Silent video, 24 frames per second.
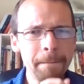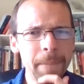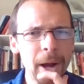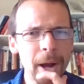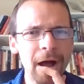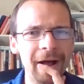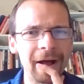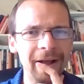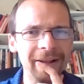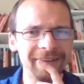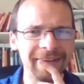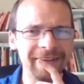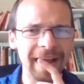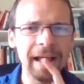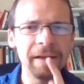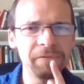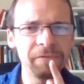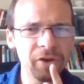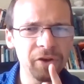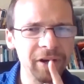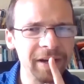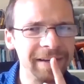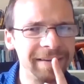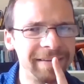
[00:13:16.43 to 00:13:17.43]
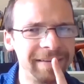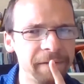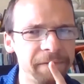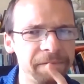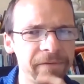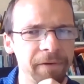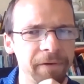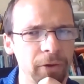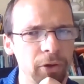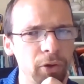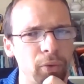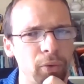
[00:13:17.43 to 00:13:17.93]
But I've got a
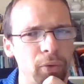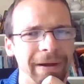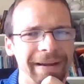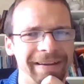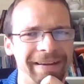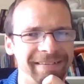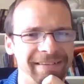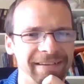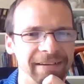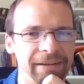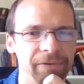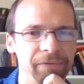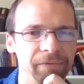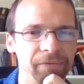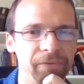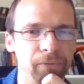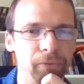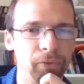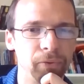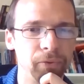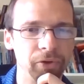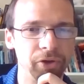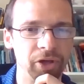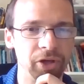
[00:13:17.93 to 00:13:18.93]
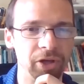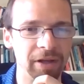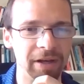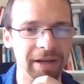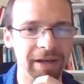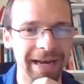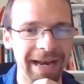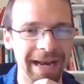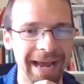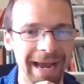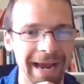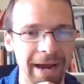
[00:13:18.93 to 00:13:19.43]
different question for
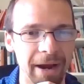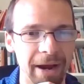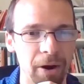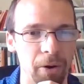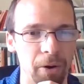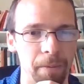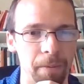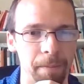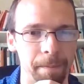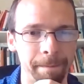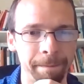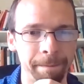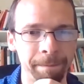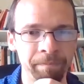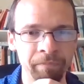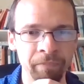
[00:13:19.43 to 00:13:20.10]
you now.